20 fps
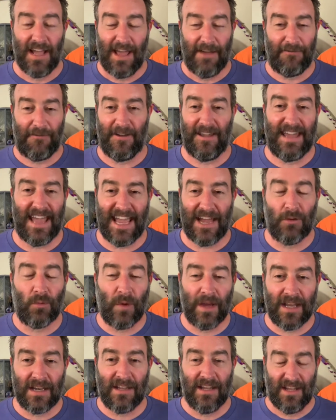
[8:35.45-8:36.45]
if we can't
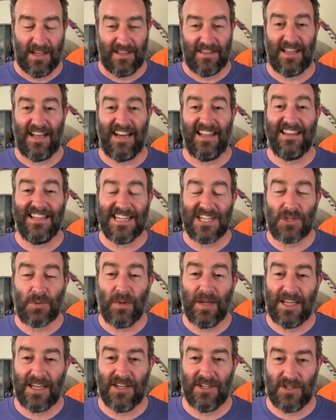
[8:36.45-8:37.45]
win, then at least
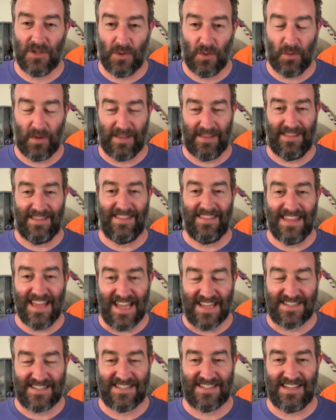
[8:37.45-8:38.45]
we can do
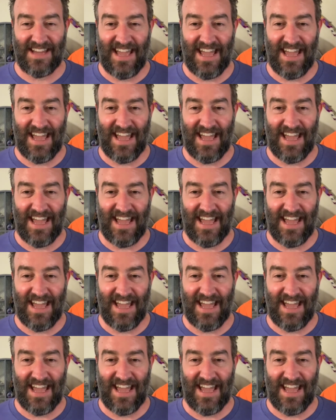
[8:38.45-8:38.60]
this.